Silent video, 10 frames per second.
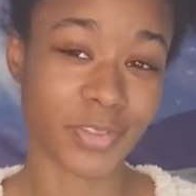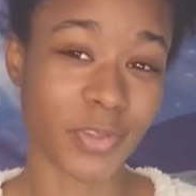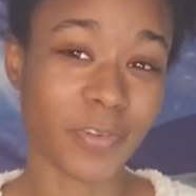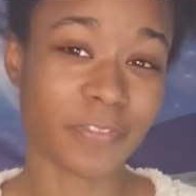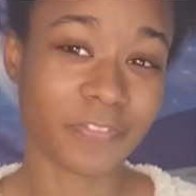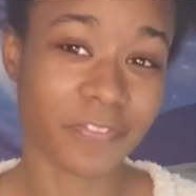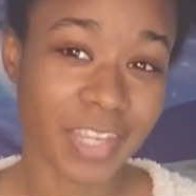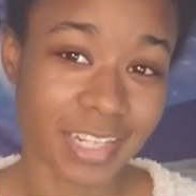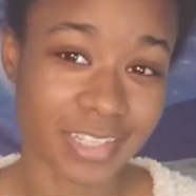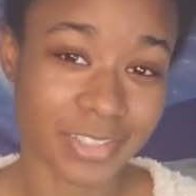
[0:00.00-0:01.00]
your
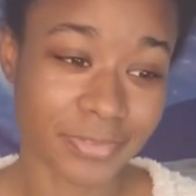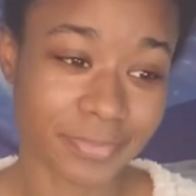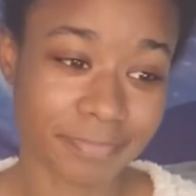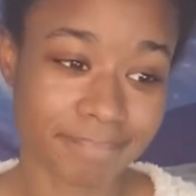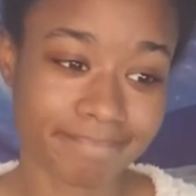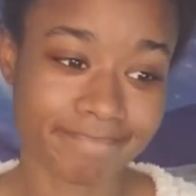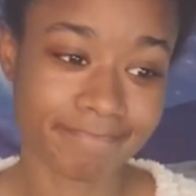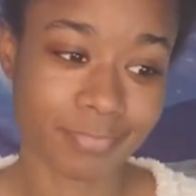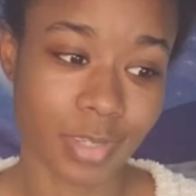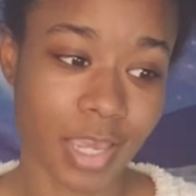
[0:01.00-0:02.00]
feet,
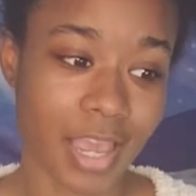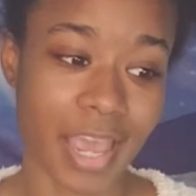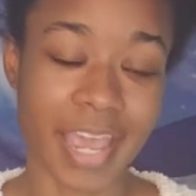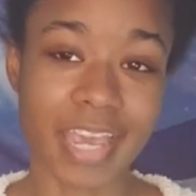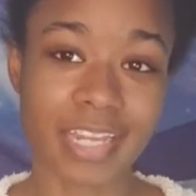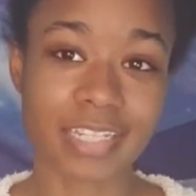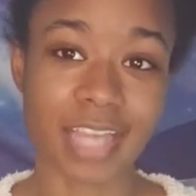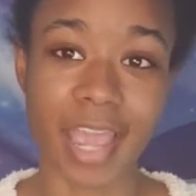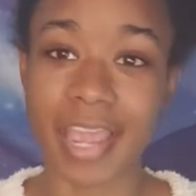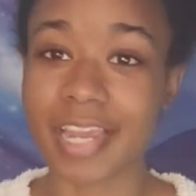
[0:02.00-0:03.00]
and
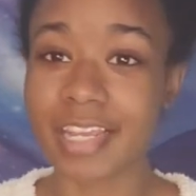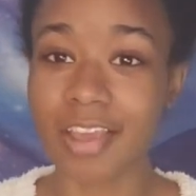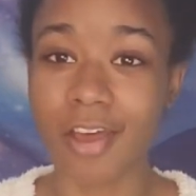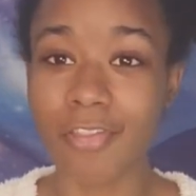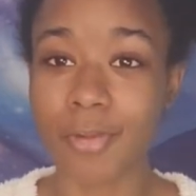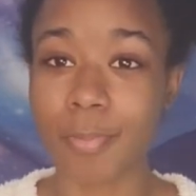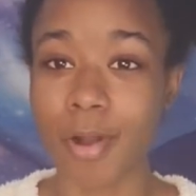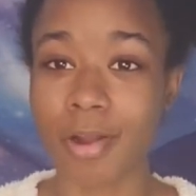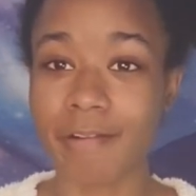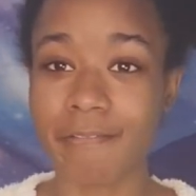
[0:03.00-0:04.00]
any other
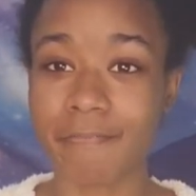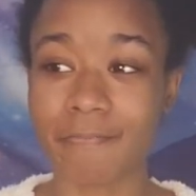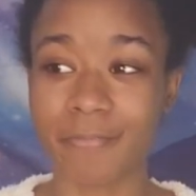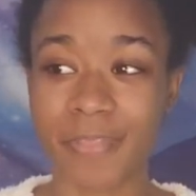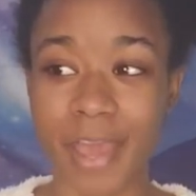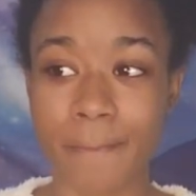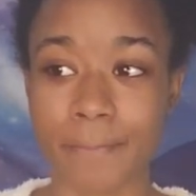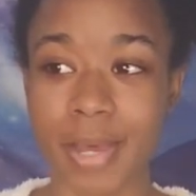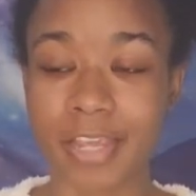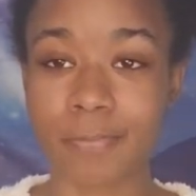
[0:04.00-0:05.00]
part that
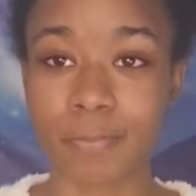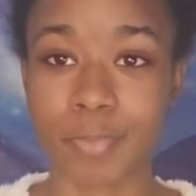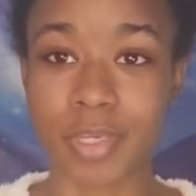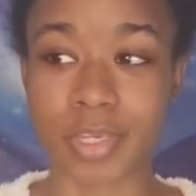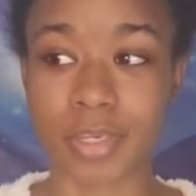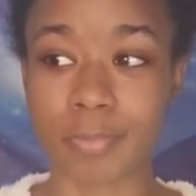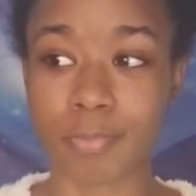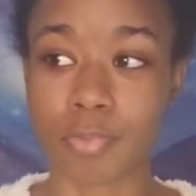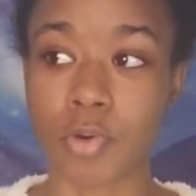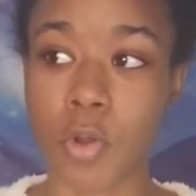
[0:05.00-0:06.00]
might be
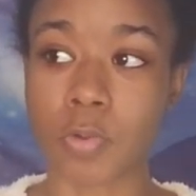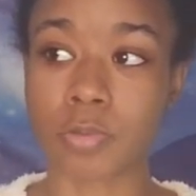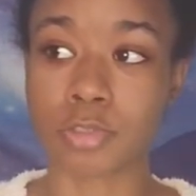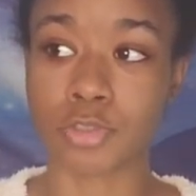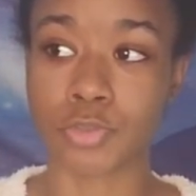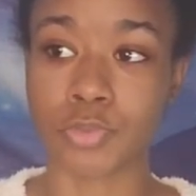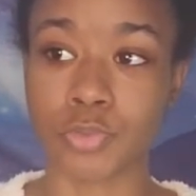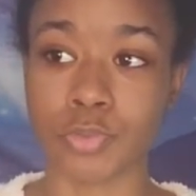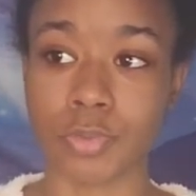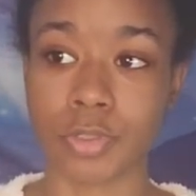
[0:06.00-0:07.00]
prone
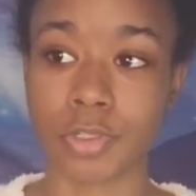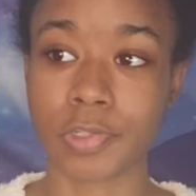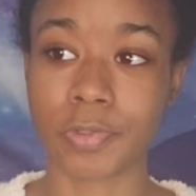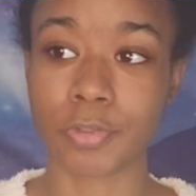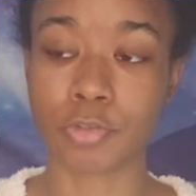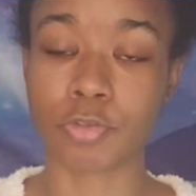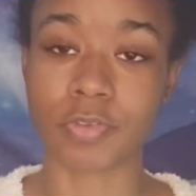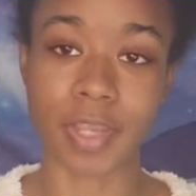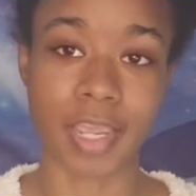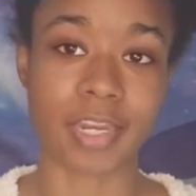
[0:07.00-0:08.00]
to
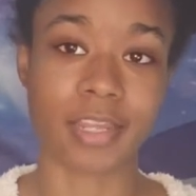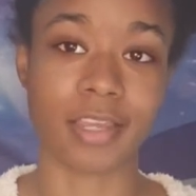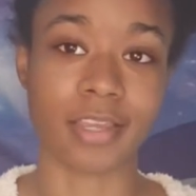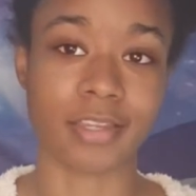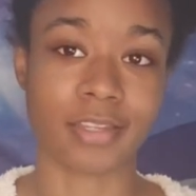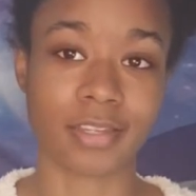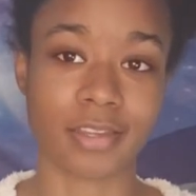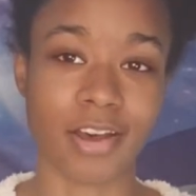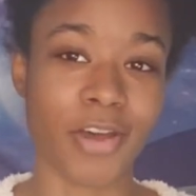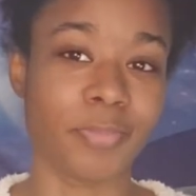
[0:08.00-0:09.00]
creating
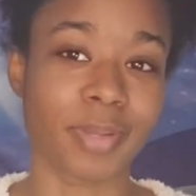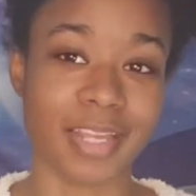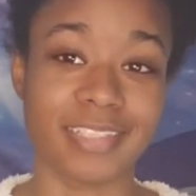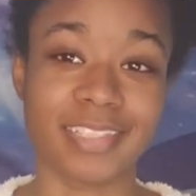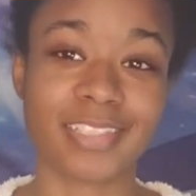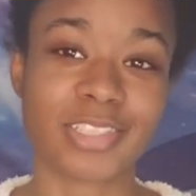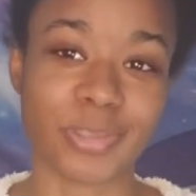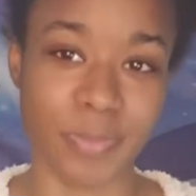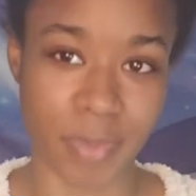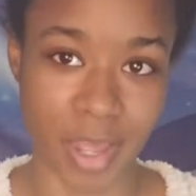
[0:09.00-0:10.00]
unpleasant
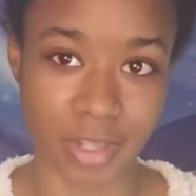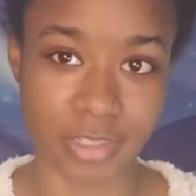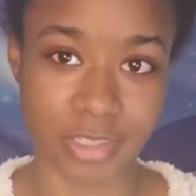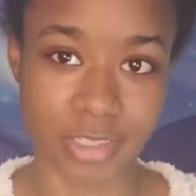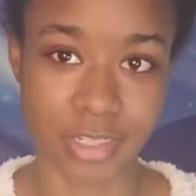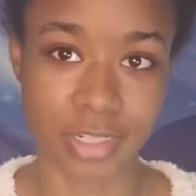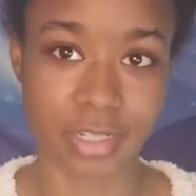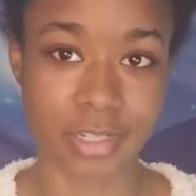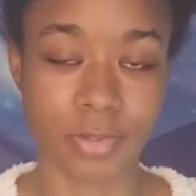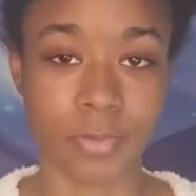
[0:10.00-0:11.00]
smells.
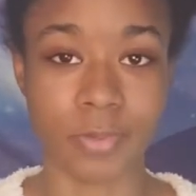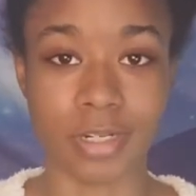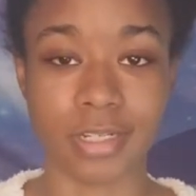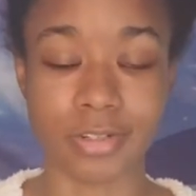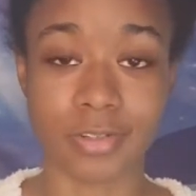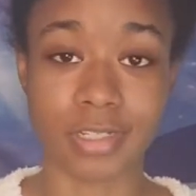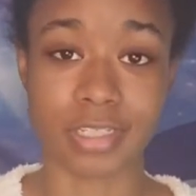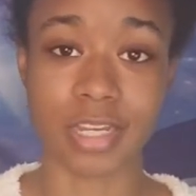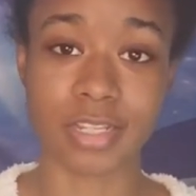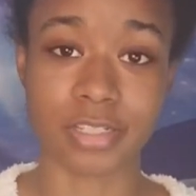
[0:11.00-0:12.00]
What it literally
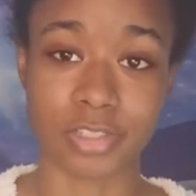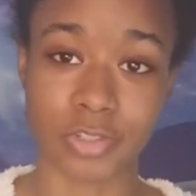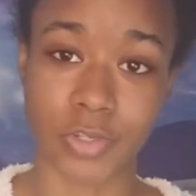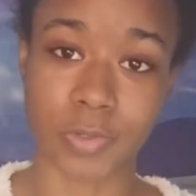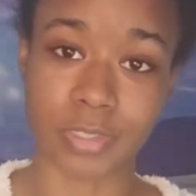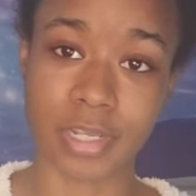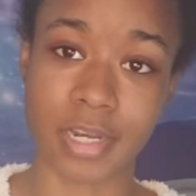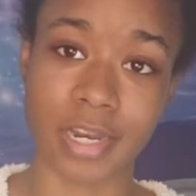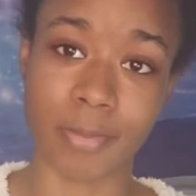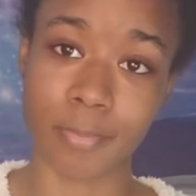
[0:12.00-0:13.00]
does is it goes in
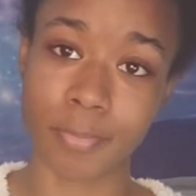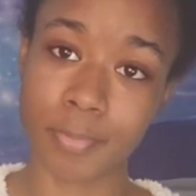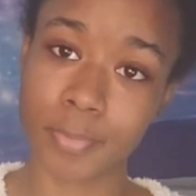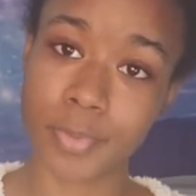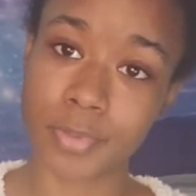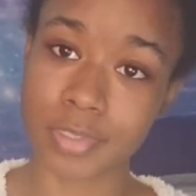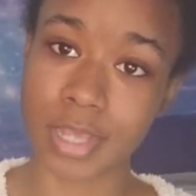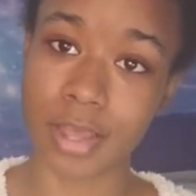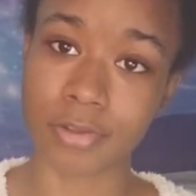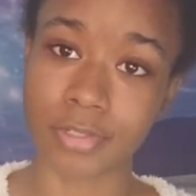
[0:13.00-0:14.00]
and pulls
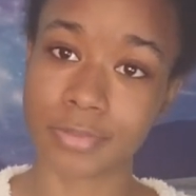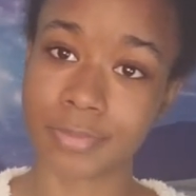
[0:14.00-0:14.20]
out